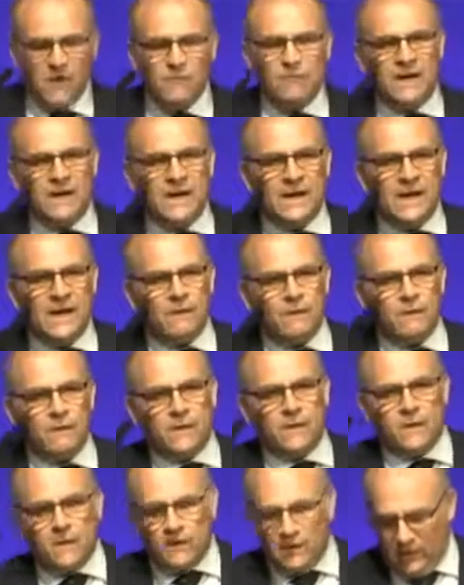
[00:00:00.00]
I've been an
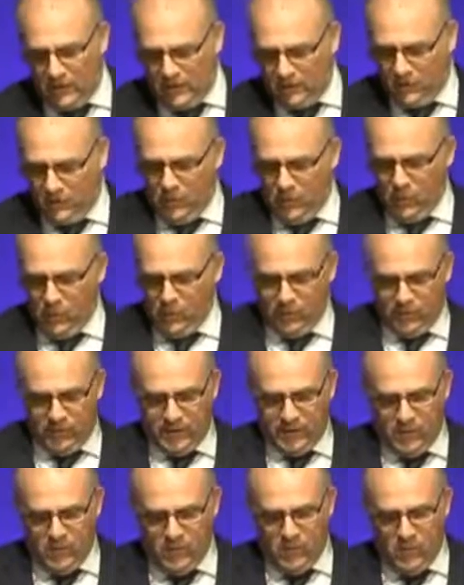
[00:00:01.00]
advocate and supporter
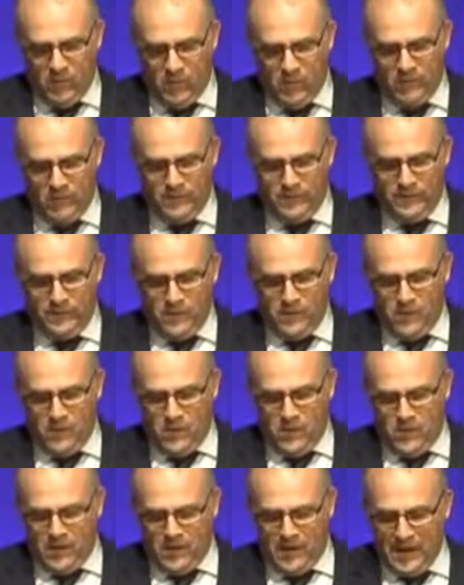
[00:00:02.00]
of the Commonwealth
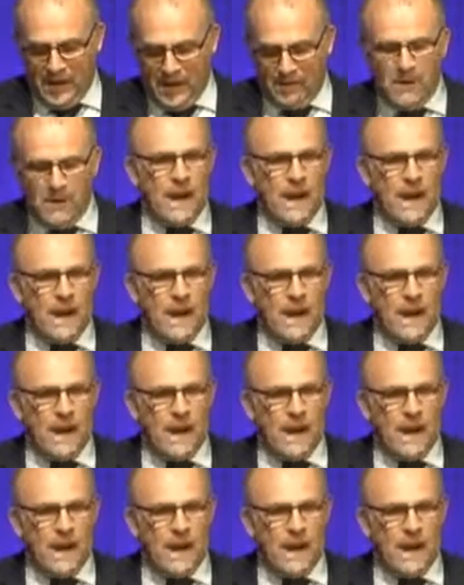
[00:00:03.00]
Network,